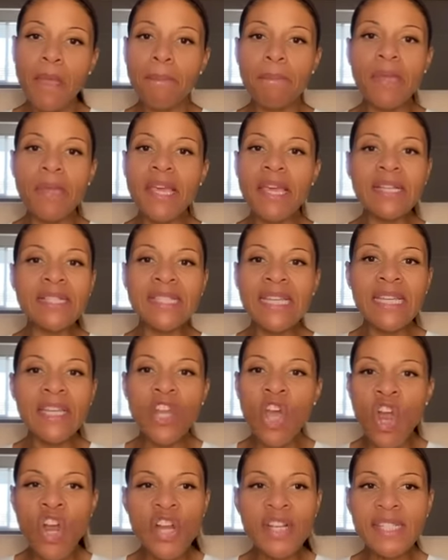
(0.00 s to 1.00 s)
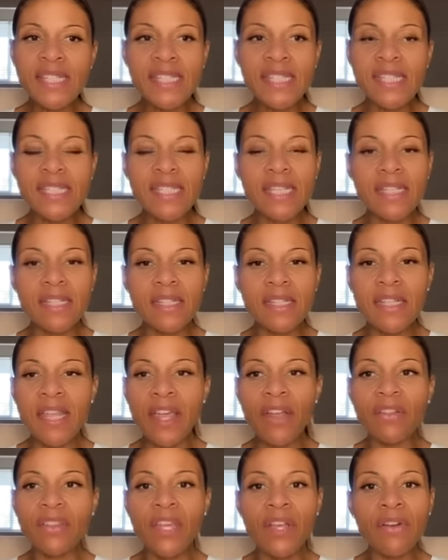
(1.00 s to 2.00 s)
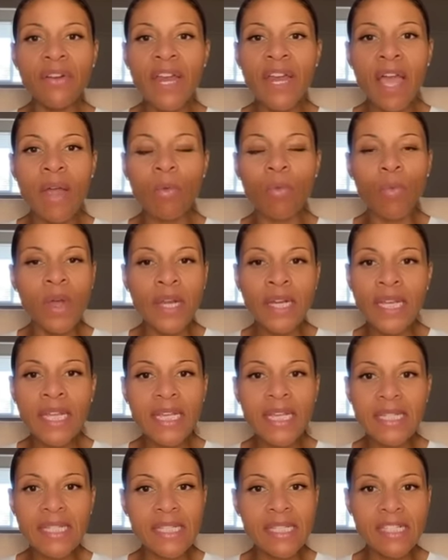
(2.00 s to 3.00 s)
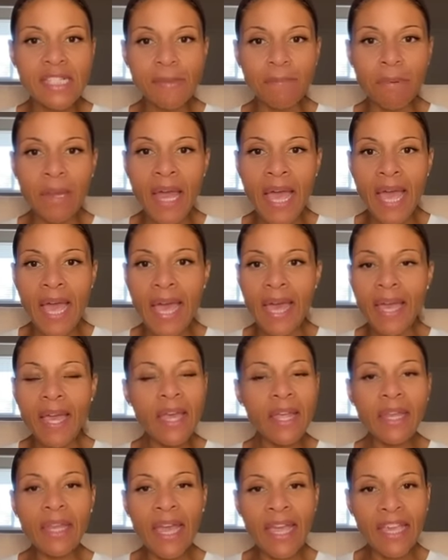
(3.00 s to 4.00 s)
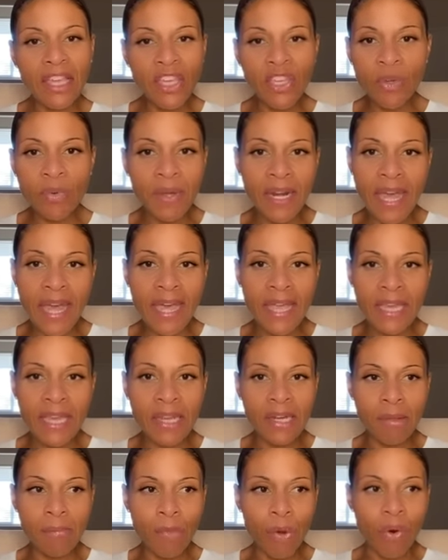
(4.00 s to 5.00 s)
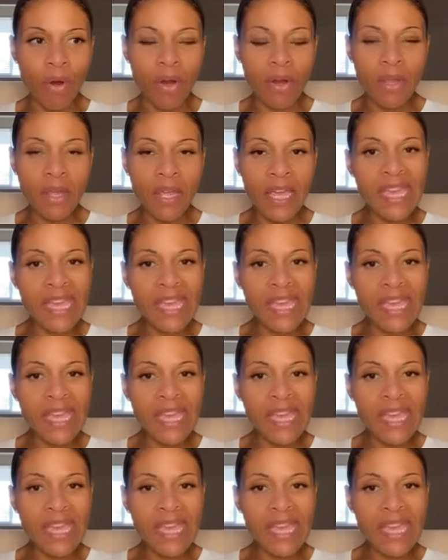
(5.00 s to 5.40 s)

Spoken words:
because see, narcissists, they're not running into supply like you and I anymore.